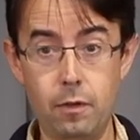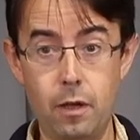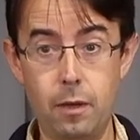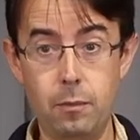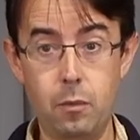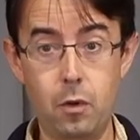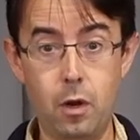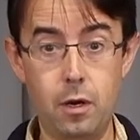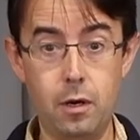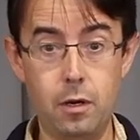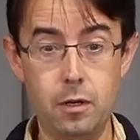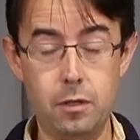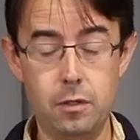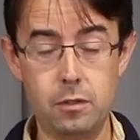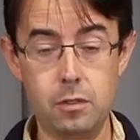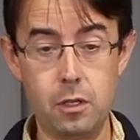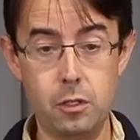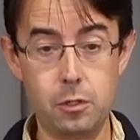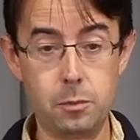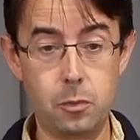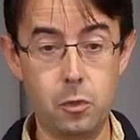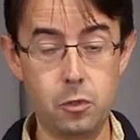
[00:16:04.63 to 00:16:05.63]
I brought in a
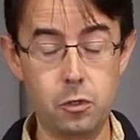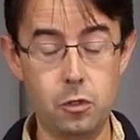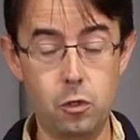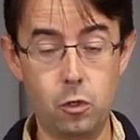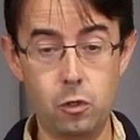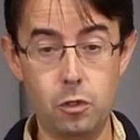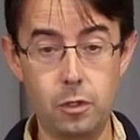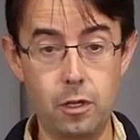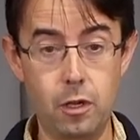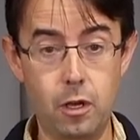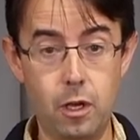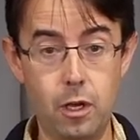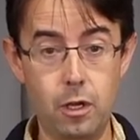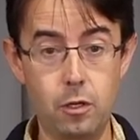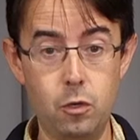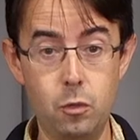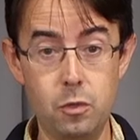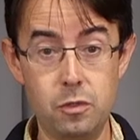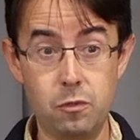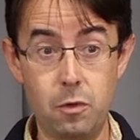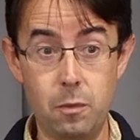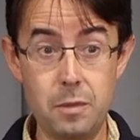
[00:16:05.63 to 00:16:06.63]
salesperson early on
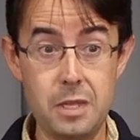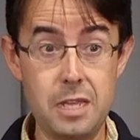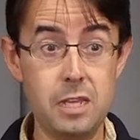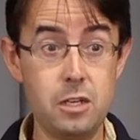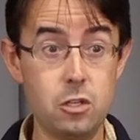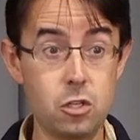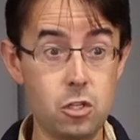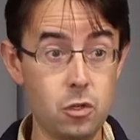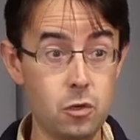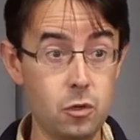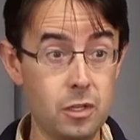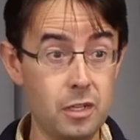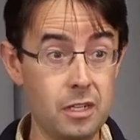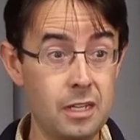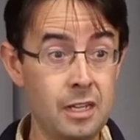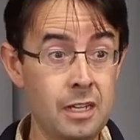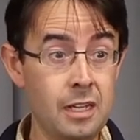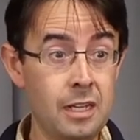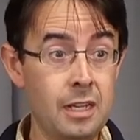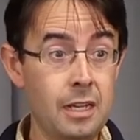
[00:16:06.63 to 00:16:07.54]
who was from the industry,